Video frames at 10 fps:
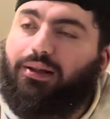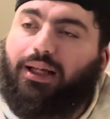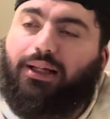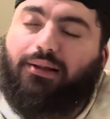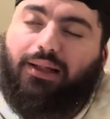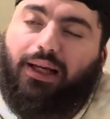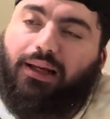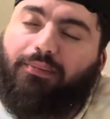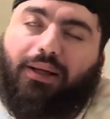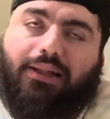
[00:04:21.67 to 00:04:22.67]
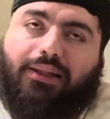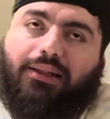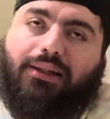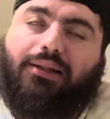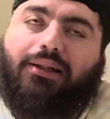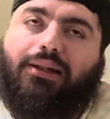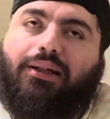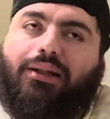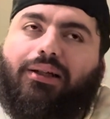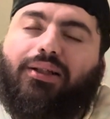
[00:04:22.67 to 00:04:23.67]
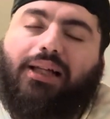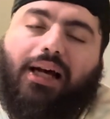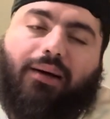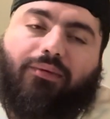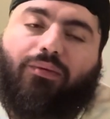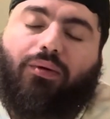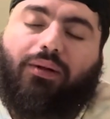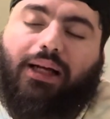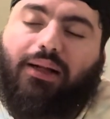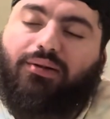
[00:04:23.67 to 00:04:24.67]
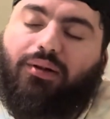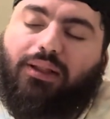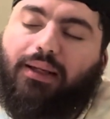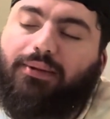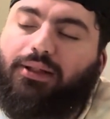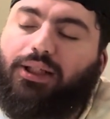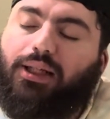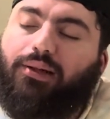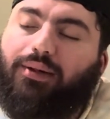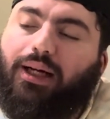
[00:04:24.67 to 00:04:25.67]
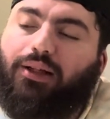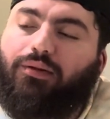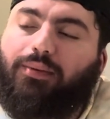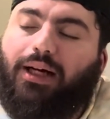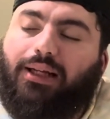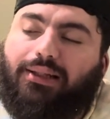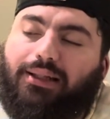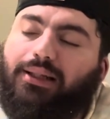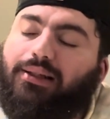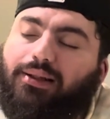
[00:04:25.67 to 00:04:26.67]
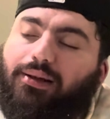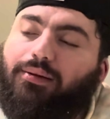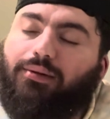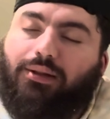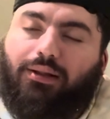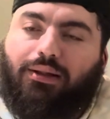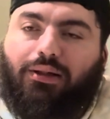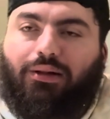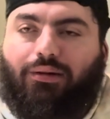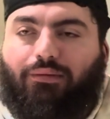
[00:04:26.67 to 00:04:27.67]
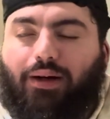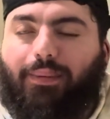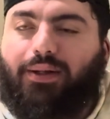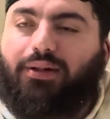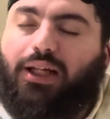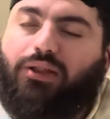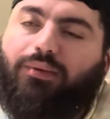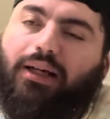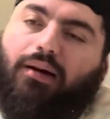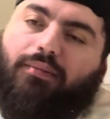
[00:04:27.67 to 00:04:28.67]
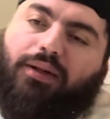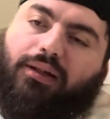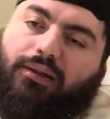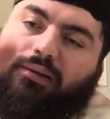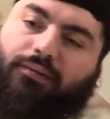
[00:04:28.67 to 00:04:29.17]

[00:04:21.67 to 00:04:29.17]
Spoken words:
They basically, there's album rollouts, all types of shit you got to do behind the scenes. So, Rap House Reactions, we out. Peace.